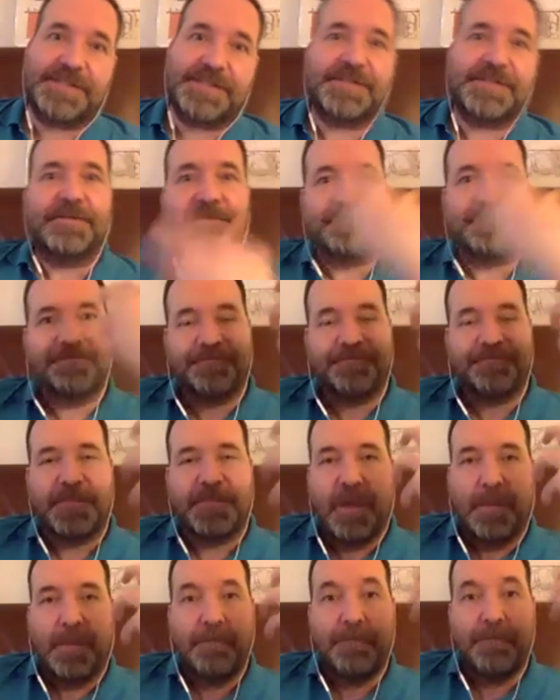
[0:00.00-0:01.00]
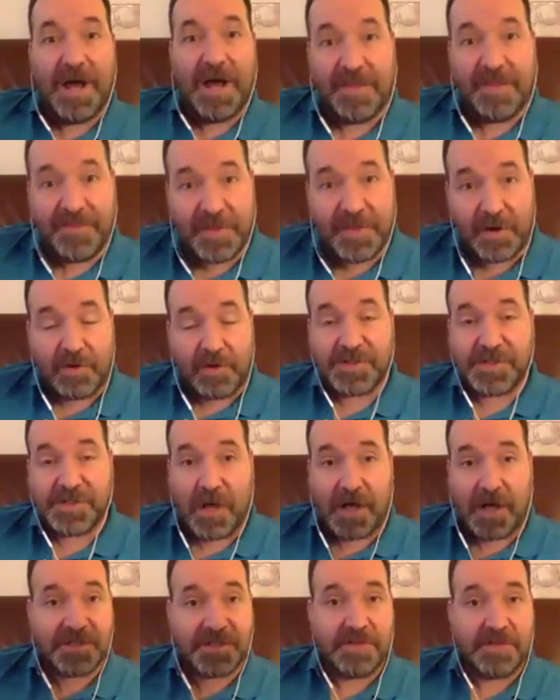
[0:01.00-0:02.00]
theater. But there's
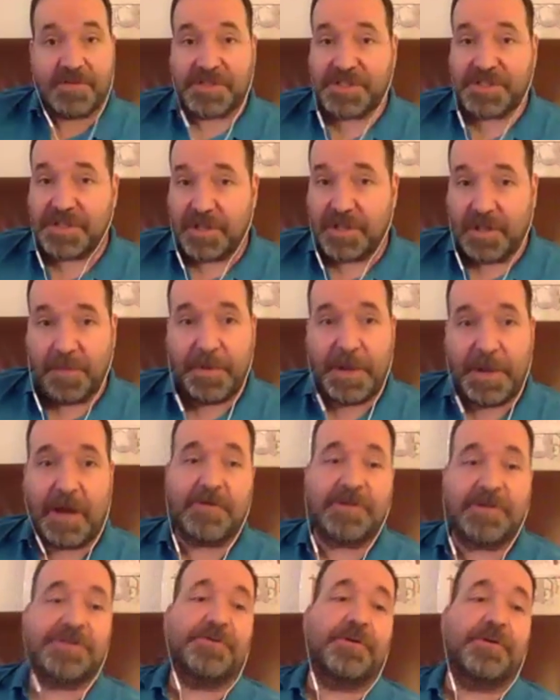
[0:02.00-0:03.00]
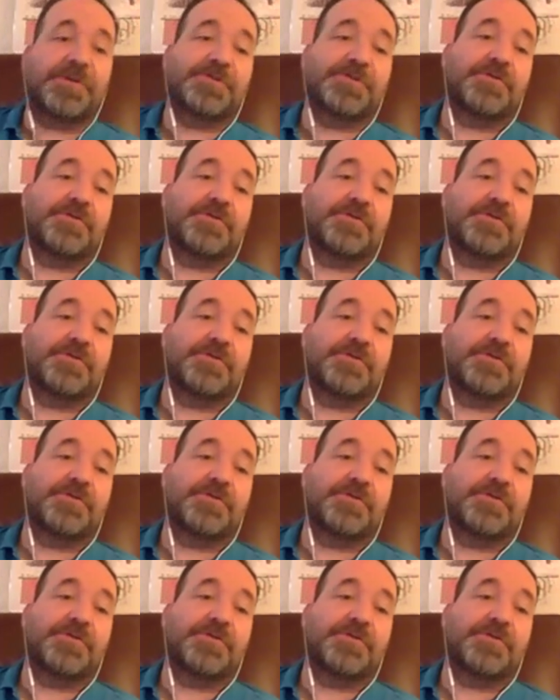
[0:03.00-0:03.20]
still a power structure.